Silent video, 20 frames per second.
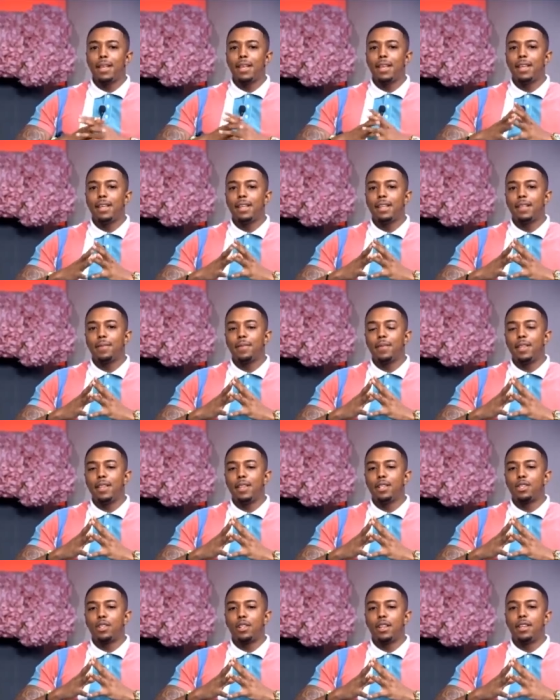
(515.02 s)
subscribe.
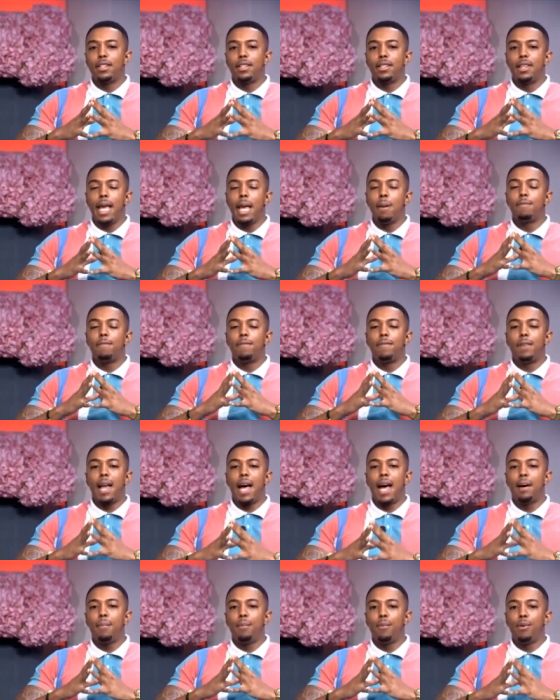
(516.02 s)
It's, it's named
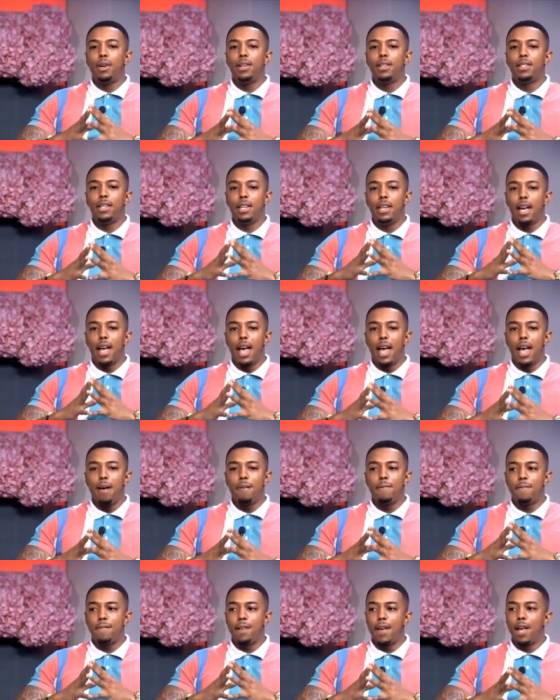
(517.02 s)
Fly Breezy,
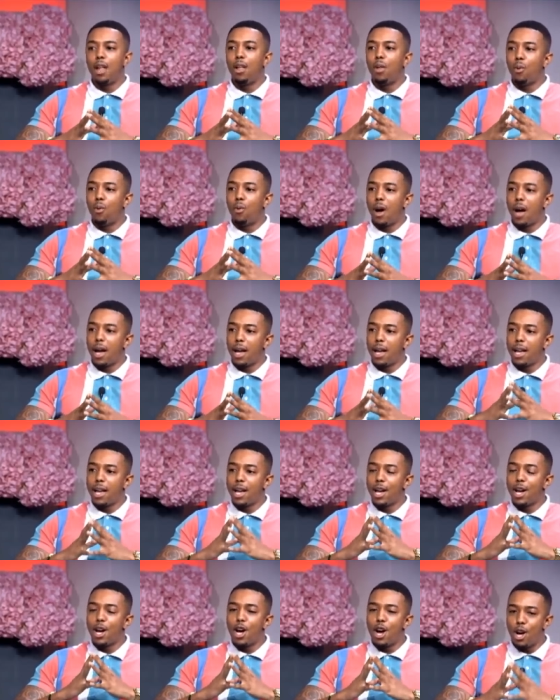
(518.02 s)
F L Y
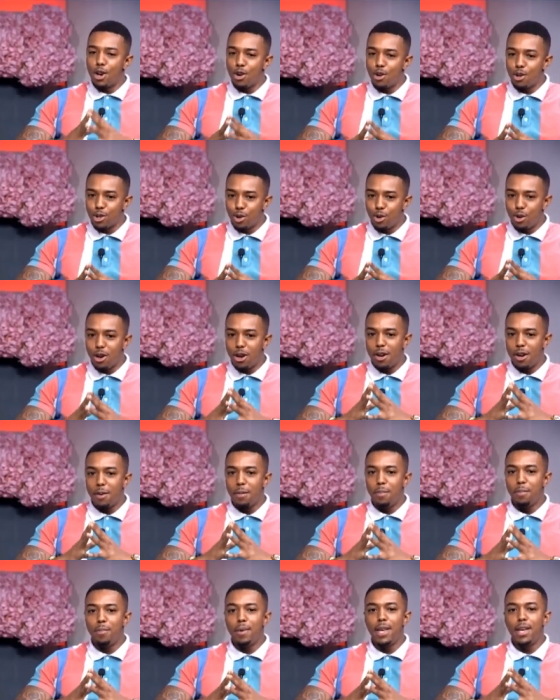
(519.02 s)
underscore
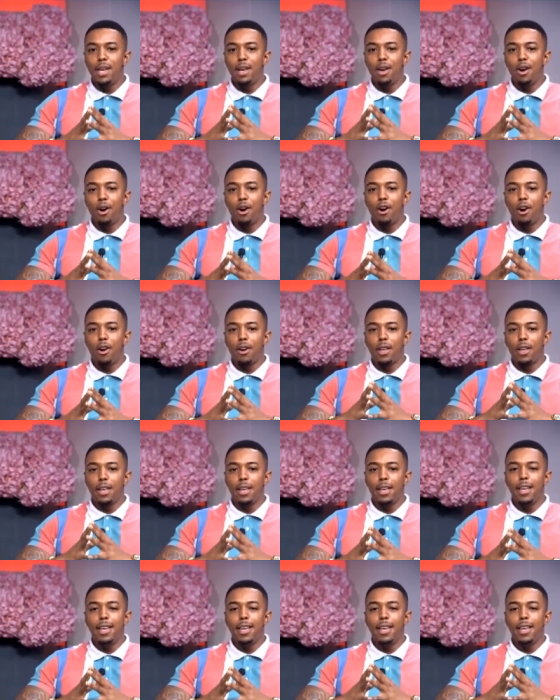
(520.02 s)
B R
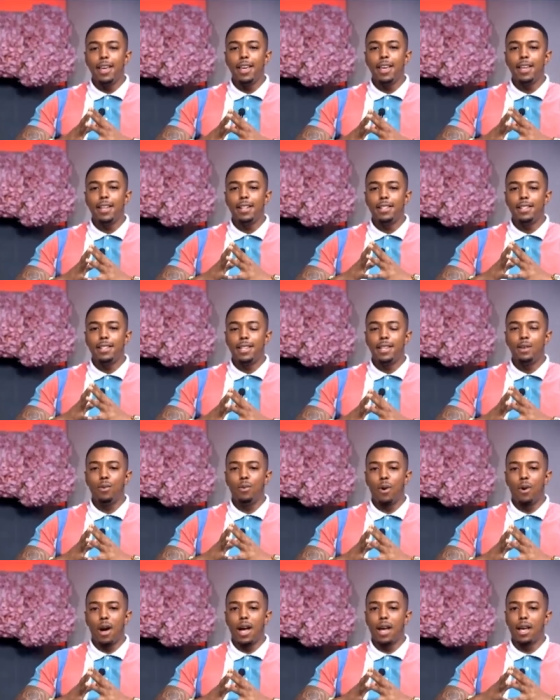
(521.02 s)
E E Z
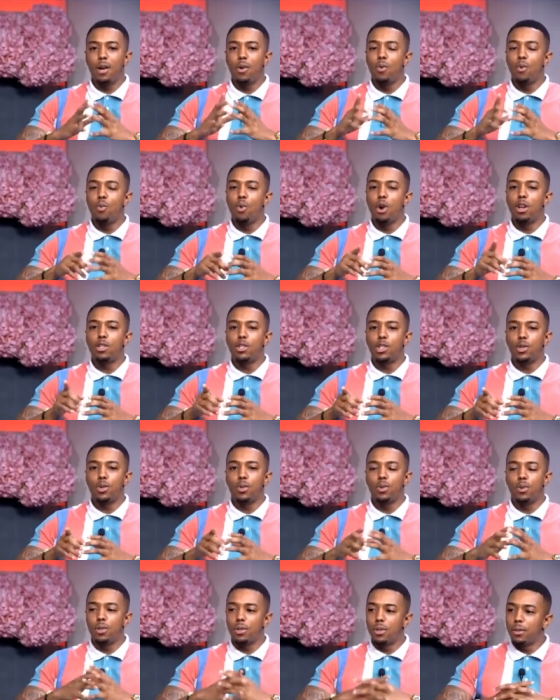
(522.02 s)
Y one
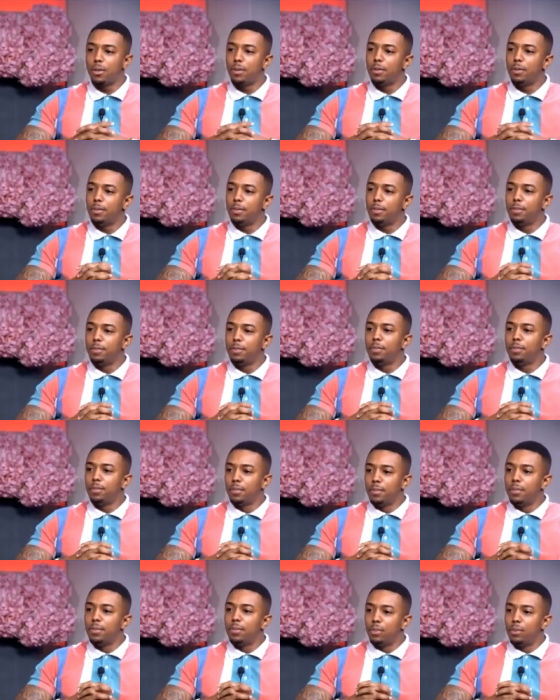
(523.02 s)
two.
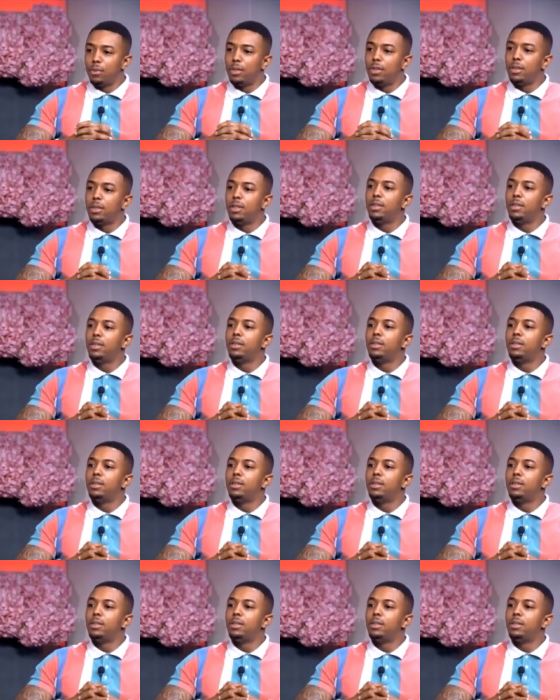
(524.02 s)
Fly Breezy